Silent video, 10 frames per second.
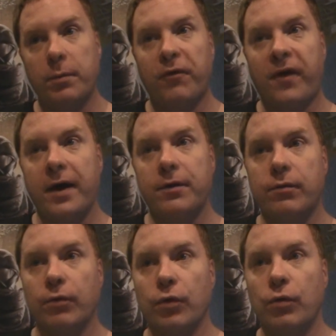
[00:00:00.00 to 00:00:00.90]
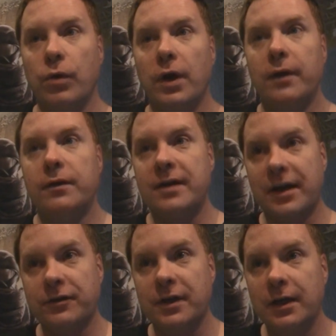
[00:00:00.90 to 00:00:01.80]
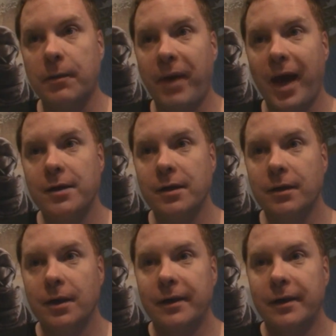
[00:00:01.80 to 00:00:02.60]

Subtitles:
provide through the Destiny Companion.